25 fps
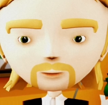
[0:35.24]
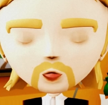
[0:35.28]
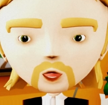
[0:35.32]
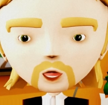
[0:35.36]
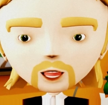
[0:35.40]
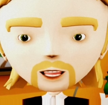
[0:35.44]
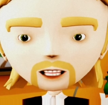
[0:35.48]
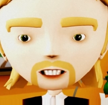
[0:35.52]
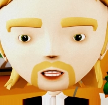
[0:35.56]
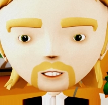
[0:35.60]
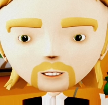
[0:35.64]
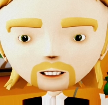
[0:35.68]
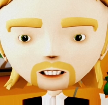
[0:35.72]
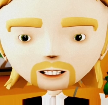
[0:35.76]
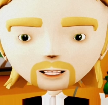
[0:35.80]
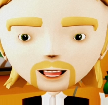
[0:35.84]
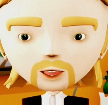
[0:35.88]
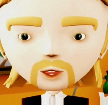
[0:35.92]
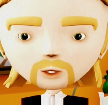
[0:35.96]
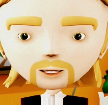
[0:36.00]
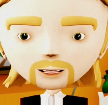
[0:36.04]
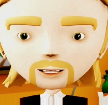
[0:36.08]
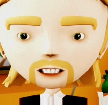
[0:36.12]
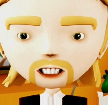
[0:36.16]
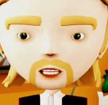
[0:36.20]
There are some
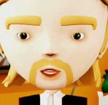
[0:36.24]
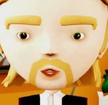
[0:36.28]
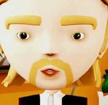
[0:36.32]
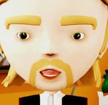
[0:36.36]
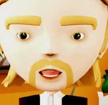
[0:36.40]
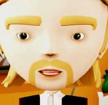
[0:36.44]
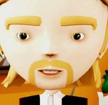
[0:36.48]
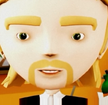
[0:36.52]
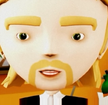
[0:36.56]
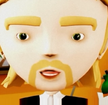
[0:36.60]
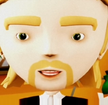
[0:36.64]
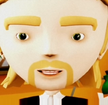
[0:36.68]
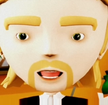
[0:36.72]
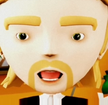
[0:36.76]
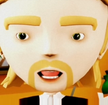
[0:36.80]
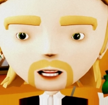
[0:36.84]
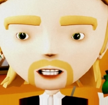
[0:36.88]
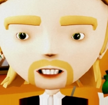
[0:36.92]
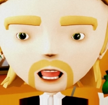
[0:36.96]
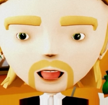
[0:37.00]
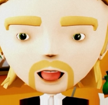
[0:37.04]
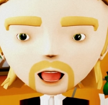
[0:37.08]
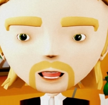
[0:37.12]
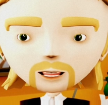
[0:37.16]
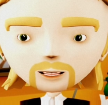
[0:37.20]
students who have done
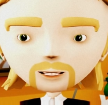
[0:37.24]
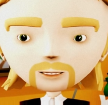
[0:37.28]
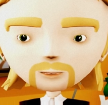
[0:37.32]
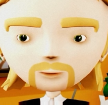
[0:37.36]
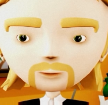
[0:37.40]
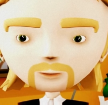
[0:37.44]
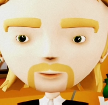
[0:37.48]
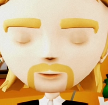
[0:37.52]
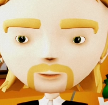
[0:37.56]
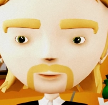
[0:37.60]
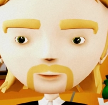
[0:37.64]
excellent.